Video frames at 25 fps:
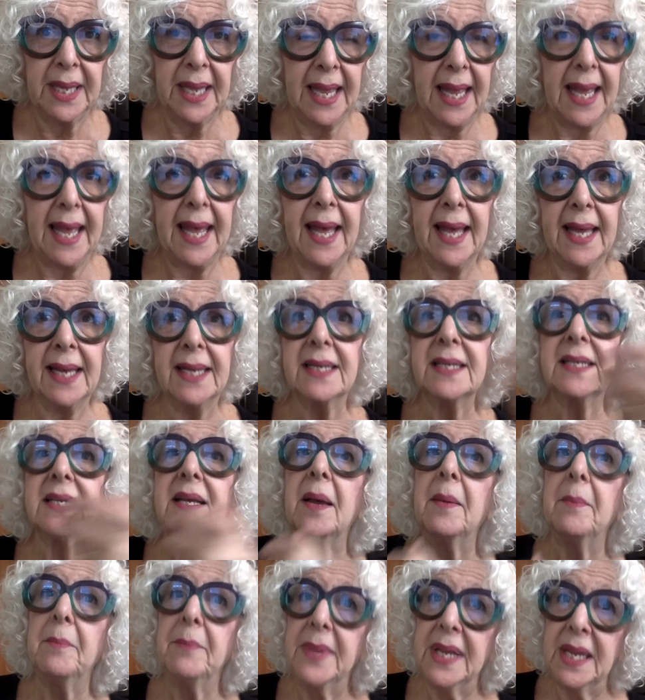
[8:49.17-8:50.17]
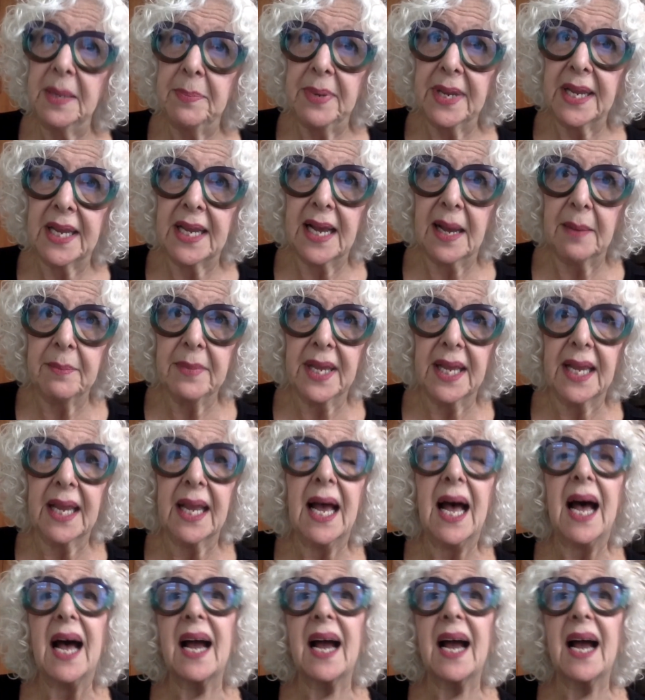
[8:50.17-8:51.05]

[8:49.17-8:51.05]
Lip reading: and me becoming a